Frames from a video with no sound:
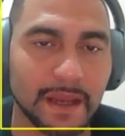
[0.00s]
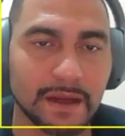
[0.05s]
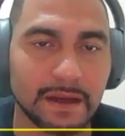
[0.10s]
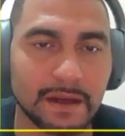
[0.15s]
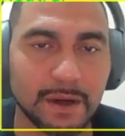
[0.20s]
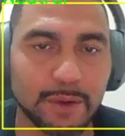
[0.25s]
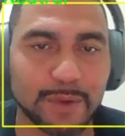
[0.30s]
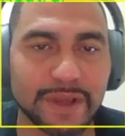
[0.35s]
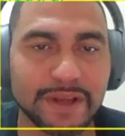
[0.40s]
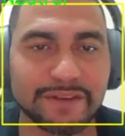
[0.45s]

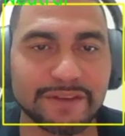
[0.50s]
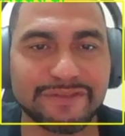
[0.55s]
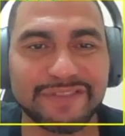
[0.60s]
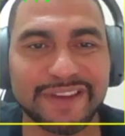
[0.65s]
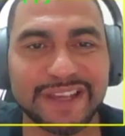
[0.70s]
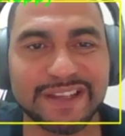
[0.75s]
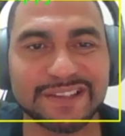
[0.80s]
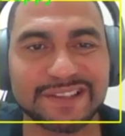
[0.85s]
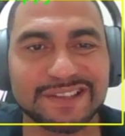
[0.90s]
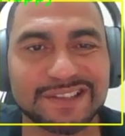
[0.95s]
around a
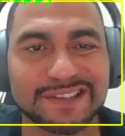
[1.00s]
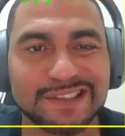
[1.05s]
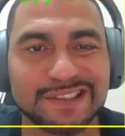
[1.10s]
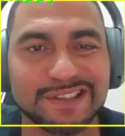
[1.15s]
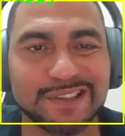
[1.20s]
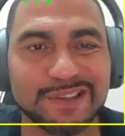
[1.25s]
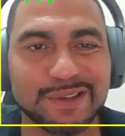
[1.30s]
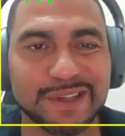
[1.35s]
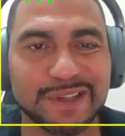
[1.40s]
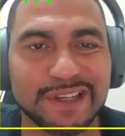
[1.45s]
face,
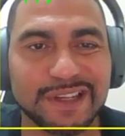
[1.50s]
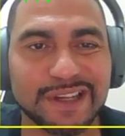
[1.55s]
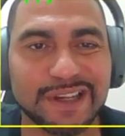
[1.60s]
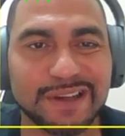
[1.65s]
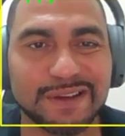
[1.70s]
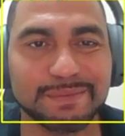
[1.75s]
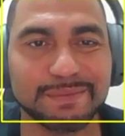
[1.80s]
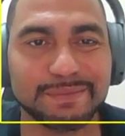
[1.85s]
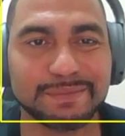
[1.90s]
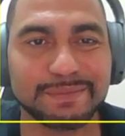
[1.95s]
doing
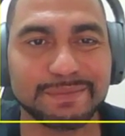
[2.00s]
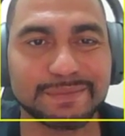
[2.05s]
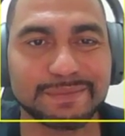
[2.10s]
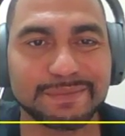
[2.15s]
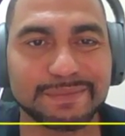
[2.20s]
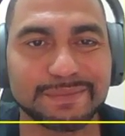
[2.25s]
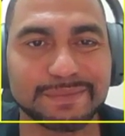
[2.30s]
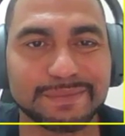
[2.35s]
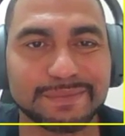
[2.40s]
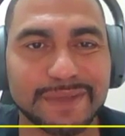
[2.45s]

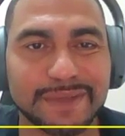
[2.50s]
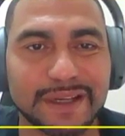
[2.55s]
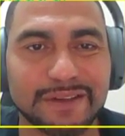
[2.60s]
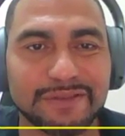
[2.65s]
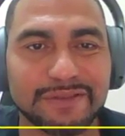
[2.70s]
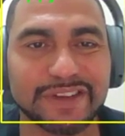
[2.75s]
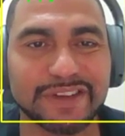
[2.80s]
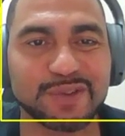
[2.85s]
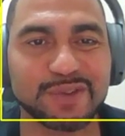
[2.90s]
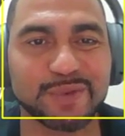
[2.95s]

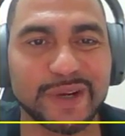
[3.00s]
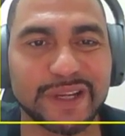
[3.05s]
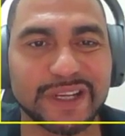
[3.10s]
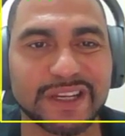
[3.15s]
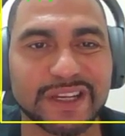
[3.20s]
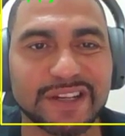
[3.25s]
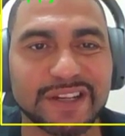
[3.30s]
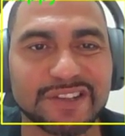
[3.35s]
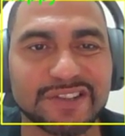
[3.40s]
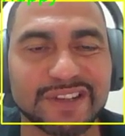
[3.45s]
facial
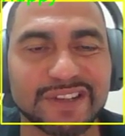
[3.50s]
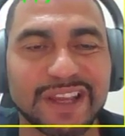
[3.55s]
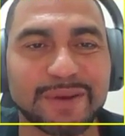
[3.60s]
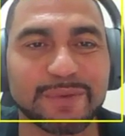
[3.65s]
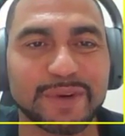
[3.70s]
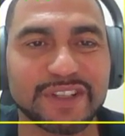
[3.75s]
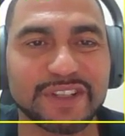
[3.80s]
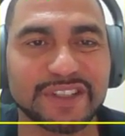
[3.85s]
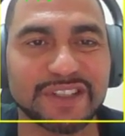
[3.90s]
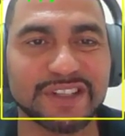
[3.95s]
recognition,
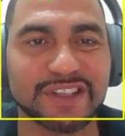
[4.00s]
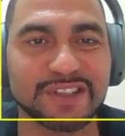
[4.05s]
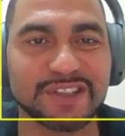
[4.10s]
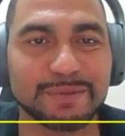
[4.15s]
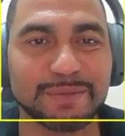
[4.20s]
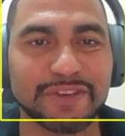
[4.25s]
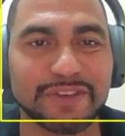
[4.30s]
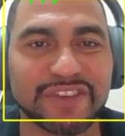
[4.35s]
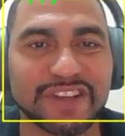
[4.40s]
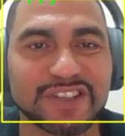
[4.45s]
not
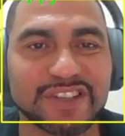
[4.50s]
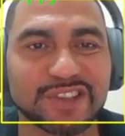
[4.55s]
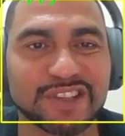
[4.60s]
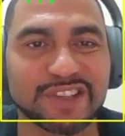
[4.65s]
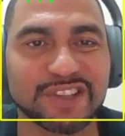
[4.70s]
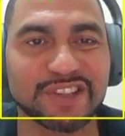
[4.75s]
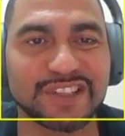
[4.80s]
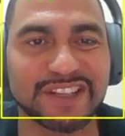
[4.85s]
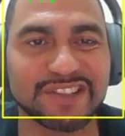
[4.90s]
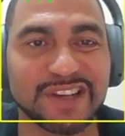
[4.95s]
recognition, but facial
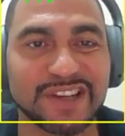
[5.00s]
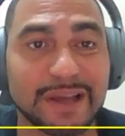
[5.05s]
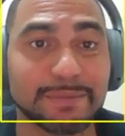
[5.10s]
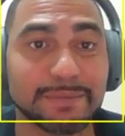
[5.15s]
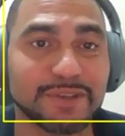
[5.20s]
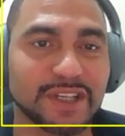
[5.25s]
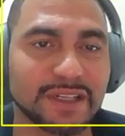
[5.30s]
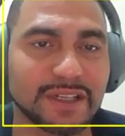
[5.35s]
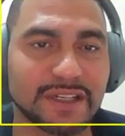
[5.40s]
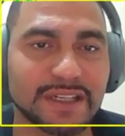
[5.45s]
detection,
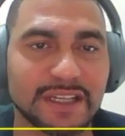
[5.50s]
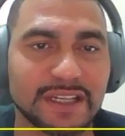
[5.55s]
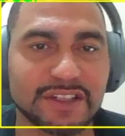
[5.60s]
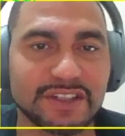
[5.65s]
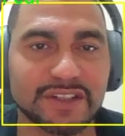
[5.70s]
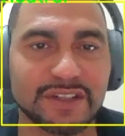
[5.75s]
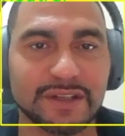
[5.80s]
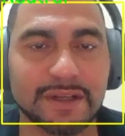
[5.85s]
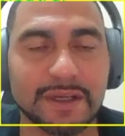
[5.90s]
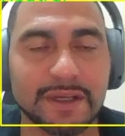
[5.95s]
object
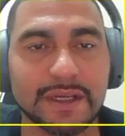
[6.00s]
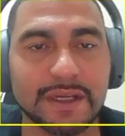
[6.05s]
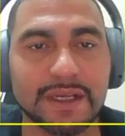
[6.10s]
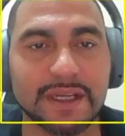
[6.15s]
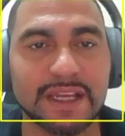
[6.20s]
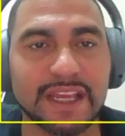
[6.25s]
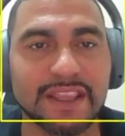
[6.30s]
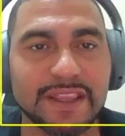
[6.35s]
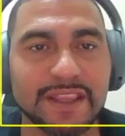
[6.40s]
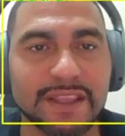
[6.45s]
detection,
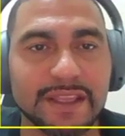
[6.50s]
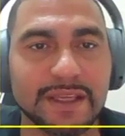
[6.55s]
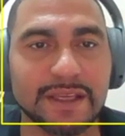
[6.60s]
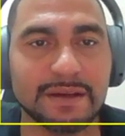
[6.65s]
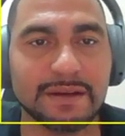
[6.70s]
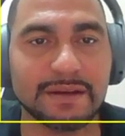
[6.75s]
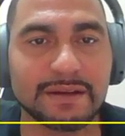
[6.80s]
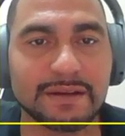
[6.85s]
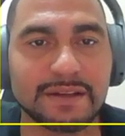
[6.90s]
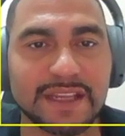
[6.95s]
and
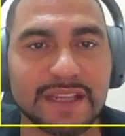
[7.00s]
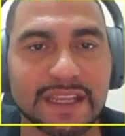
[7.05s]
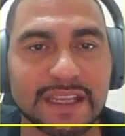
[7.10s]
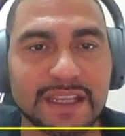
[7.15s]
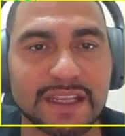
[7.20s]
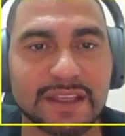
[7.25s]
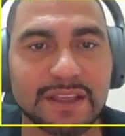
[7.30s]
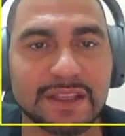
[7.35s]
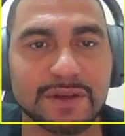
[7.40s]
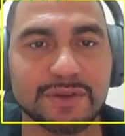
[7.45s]
then
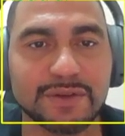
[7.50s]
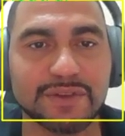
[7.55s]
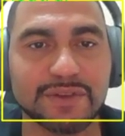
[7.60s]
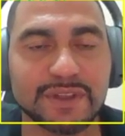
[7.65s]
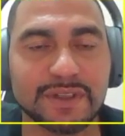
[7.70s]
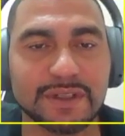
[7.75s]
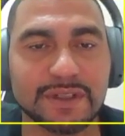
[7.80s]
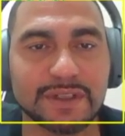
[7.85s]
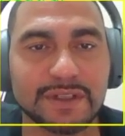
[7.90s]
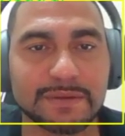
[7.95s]
taking
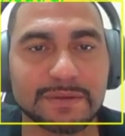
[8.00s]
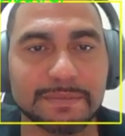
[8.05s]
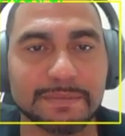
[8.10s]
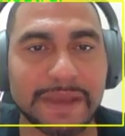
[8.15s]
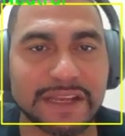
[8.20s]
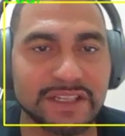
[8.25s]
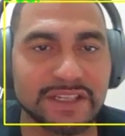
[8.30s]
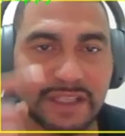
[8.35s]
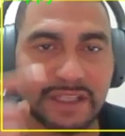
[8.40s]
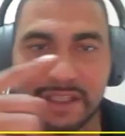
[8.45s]
those and just
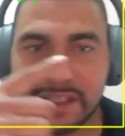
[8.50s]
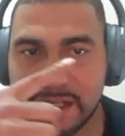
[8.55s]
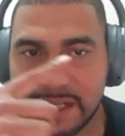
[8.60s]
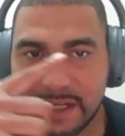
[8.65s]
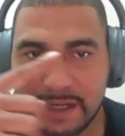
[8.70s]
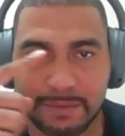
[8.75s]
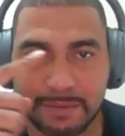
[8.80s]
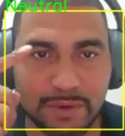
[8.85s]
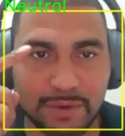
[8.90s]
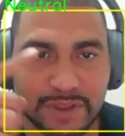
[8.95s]
matching the
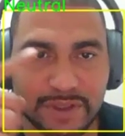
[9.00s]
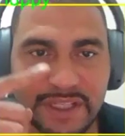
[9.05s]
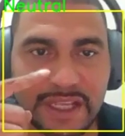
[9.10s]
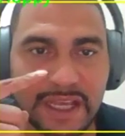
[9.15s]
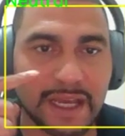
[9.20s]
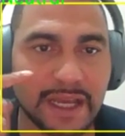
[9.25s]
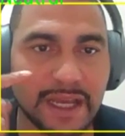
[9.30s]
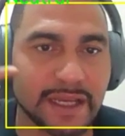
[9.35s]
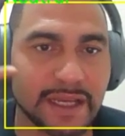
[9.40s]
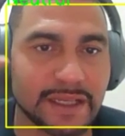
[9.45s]
data points,
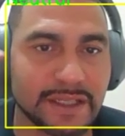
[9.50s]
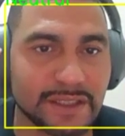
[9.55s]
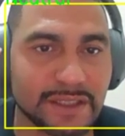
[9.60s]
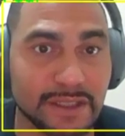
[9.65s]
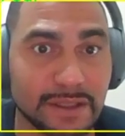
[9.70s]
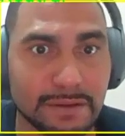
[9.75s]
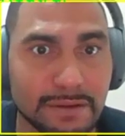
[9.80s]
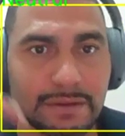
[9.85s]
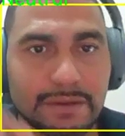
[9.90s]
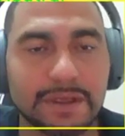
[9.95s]
eyes,
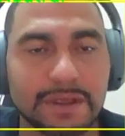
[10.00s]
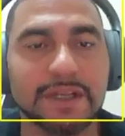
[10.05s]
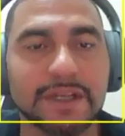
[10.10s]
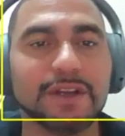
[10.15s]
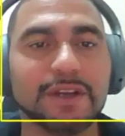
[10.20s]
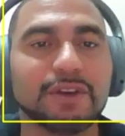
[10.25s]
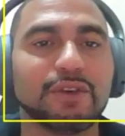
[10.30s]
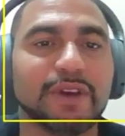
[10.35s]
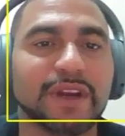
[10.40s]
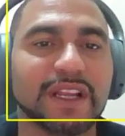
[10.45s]
and
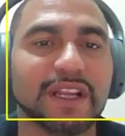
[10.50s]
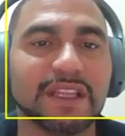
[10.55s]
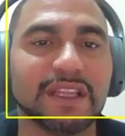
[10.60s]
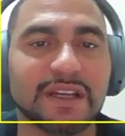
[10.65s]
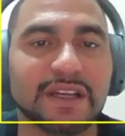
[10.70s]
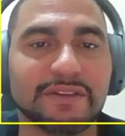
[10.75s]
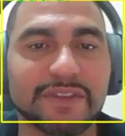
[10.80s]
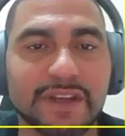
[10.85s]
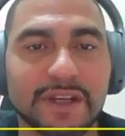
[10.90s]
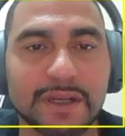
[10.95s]
crinkling
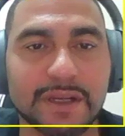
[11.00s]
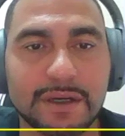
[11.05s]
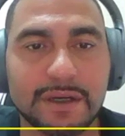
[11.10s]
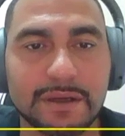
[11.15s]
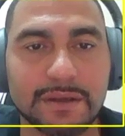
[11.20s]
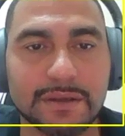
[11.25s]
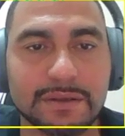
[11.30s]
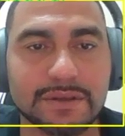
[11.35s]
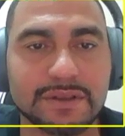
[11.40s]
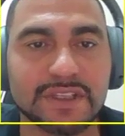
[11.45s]
of the
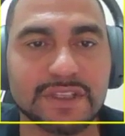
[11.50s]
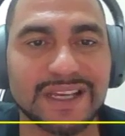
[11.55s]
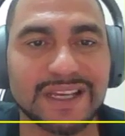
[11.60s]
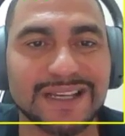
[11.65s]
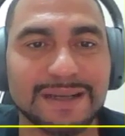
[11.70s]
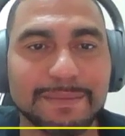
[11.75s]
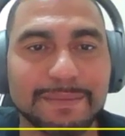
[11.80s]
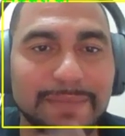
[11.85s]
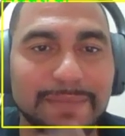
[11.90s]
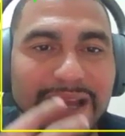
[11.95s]
nose,
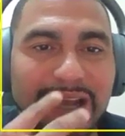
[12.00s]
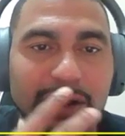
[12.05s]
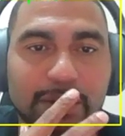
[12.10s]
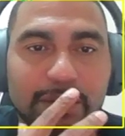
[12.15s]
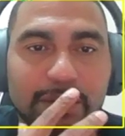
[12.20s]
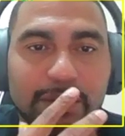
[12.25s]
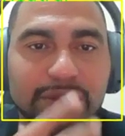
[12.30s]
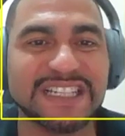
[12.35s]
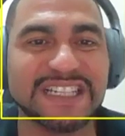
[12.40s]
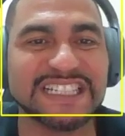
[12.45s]

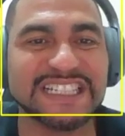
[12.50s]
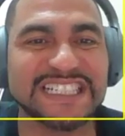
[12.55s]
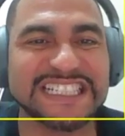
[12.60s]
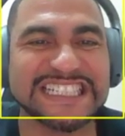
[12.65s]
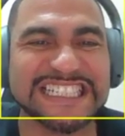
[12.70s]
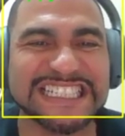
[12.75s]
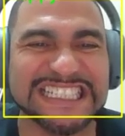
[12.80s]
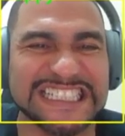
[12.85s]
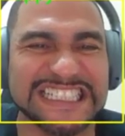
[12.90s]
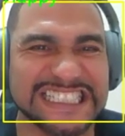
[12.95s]
mouth,
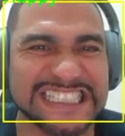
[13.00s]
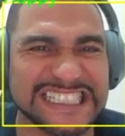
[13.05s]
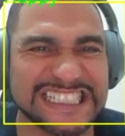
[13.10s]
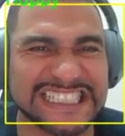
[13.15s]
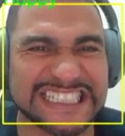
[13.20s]
teeth,